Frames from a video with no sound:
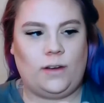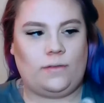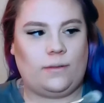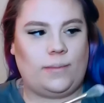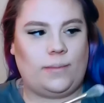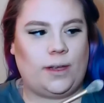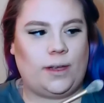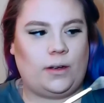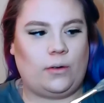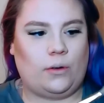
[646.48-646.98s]
one
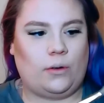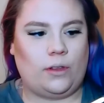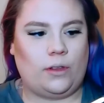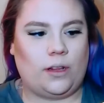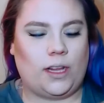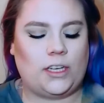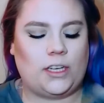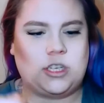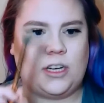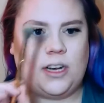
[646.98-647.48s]
from their
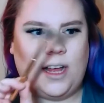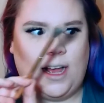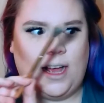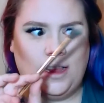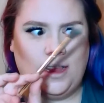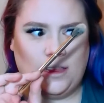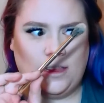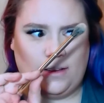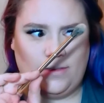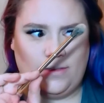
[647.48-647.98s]
gold collection.
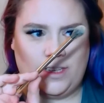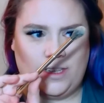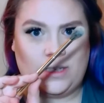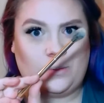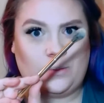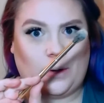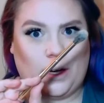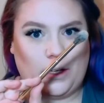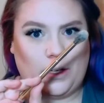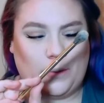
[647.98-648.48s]
I love
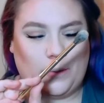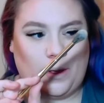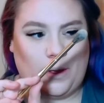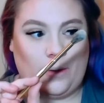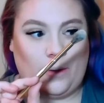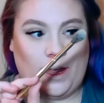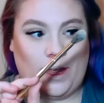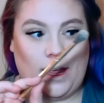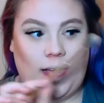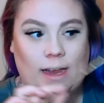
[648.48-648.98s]
this brush,
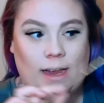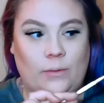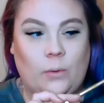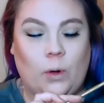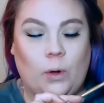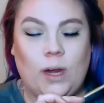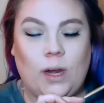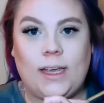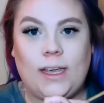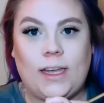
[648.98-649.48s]
by the way.
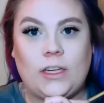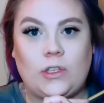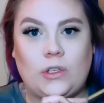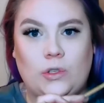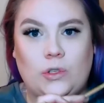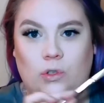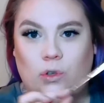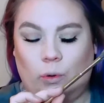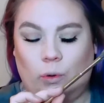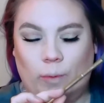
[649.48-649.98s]
I want to
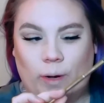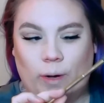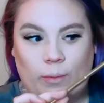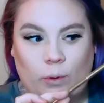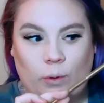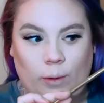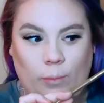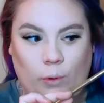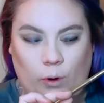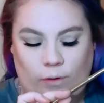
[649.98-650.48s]
get so
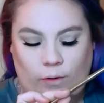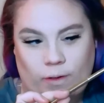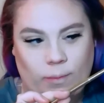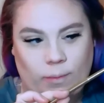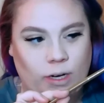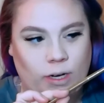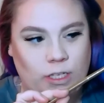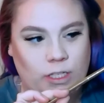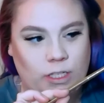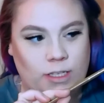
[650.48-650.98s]
many more
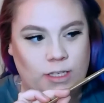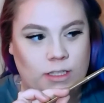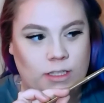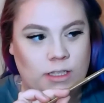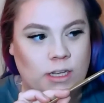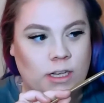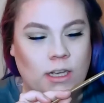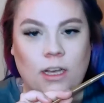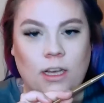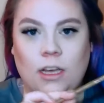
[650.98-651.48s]
Morphe
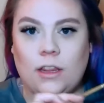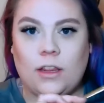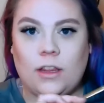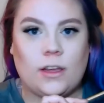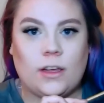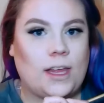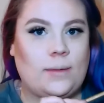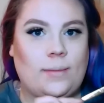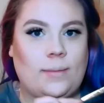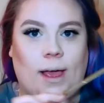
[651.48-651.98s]
brushes.
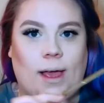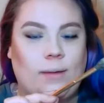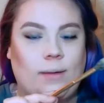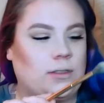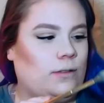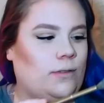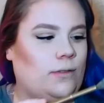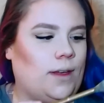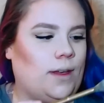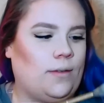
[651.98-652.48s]
They're like my
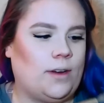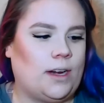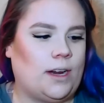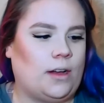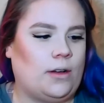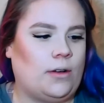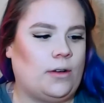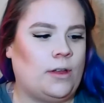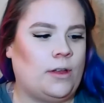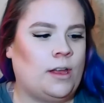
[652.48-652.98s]
absolute
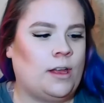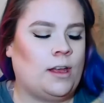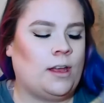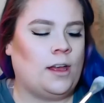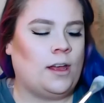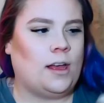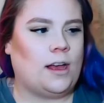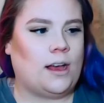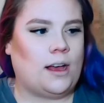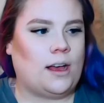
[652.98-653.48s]
favorite now.
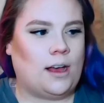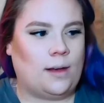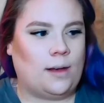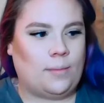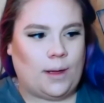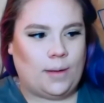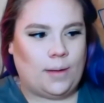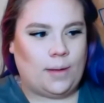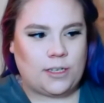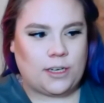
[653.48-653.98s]

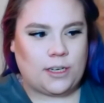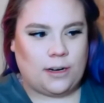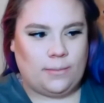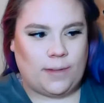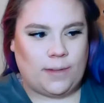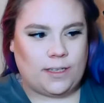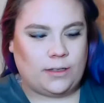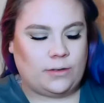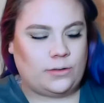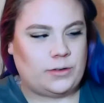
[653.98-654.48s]
I'm just
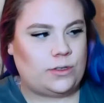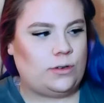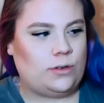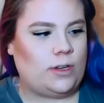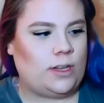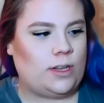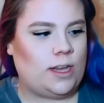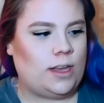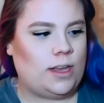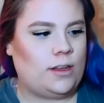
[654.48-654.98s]
going to mix those
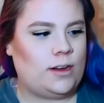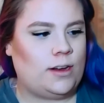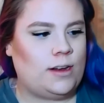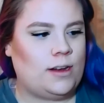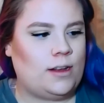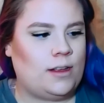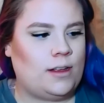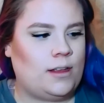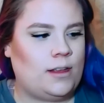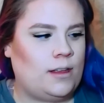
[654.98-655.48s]
two
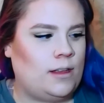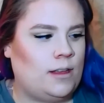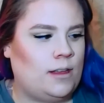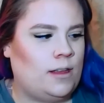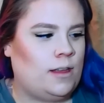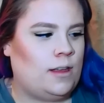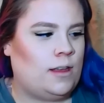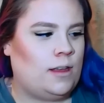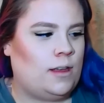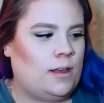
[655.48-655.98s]
together,
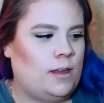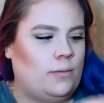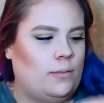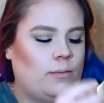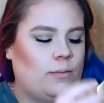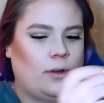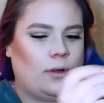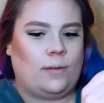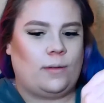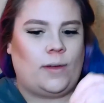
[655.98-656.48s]

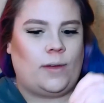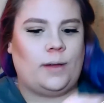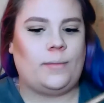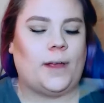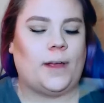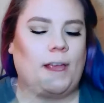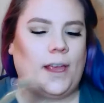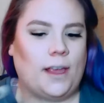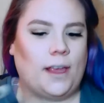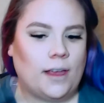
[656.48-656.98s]
put them
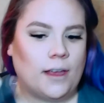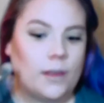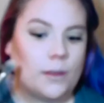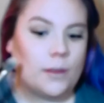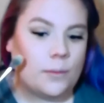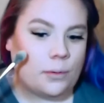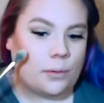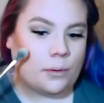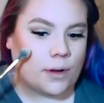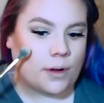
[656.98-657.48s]
on my
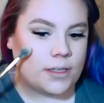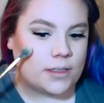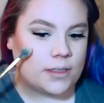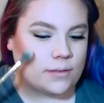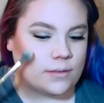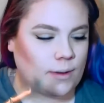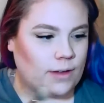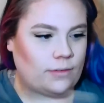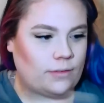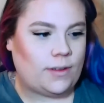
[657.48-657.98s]

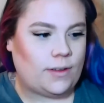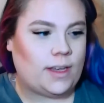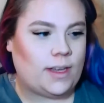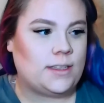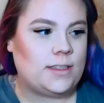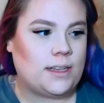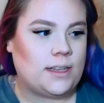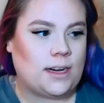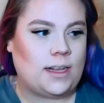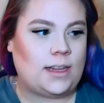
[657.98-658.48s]
points of my
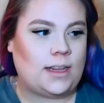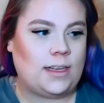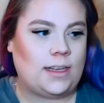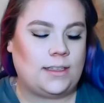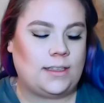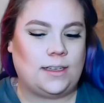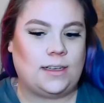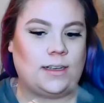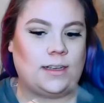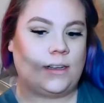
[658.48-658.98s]
face that I
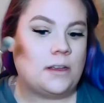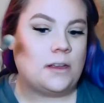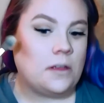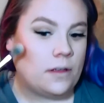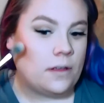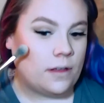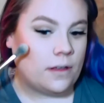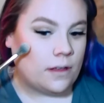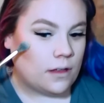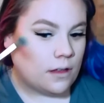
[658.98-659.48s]
like to
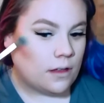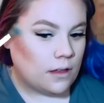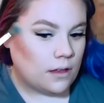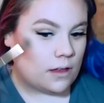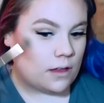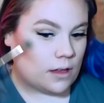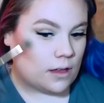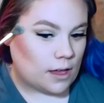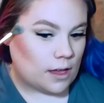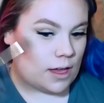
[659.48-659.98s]

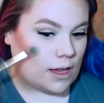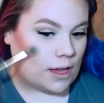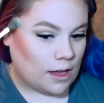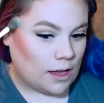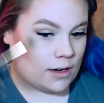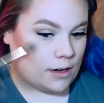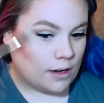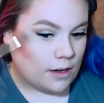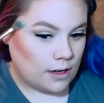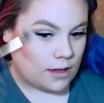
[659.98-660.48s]

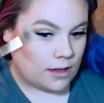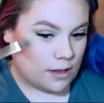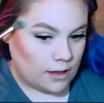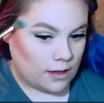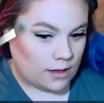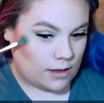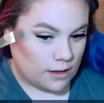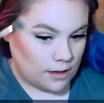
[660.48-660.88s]
add